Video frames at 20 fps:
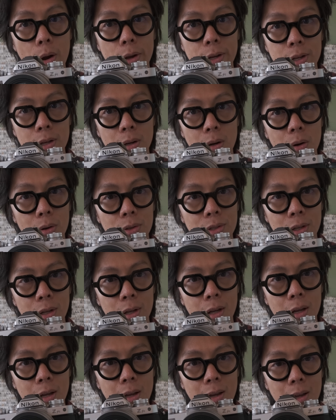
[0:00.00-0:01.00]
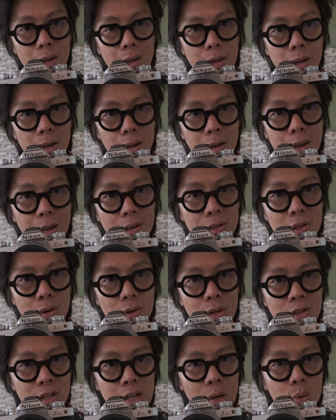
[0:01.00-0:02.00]
god, it's got
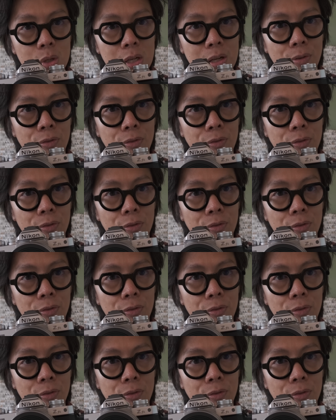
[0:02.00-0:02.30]
a Tilty